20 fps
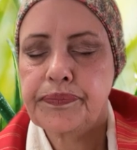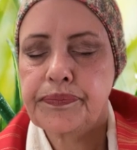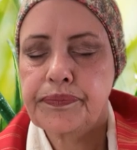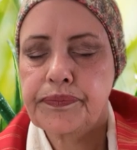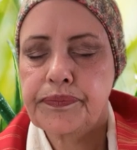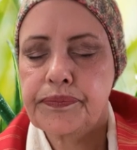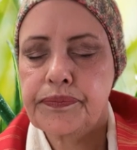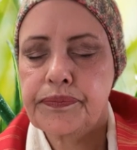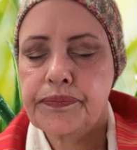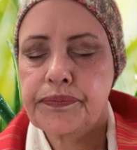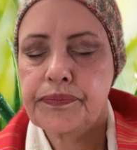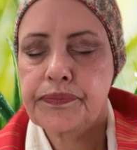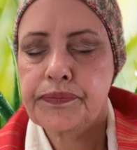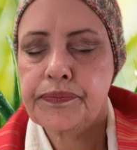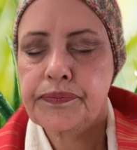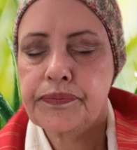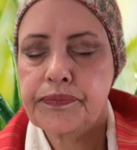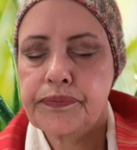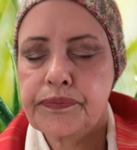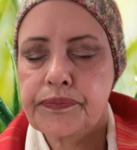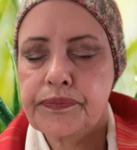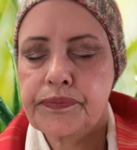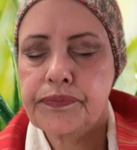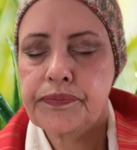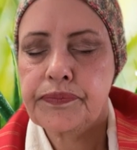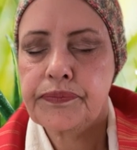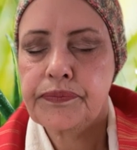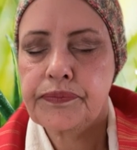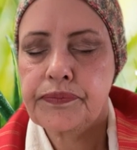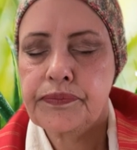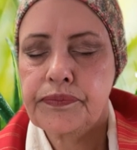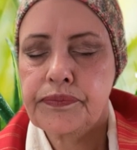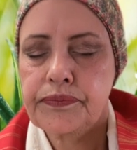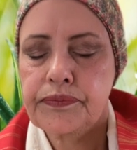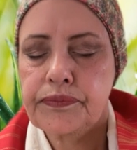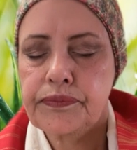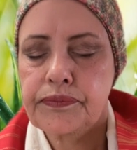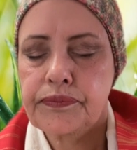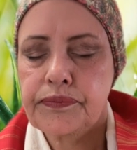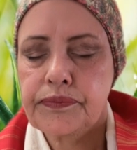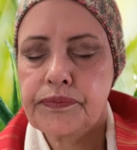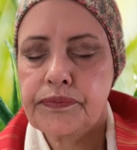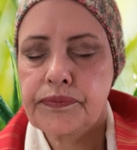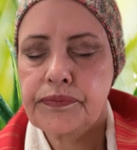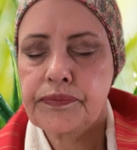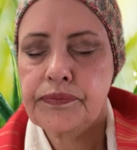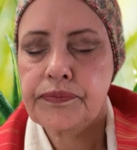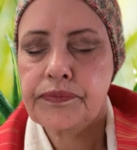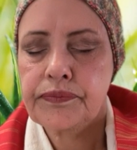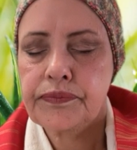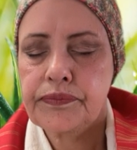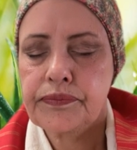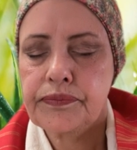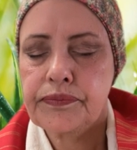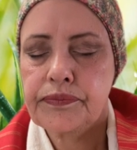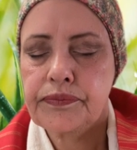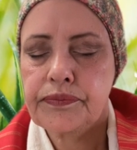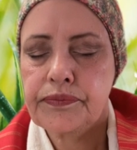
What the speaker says: (no one is talking)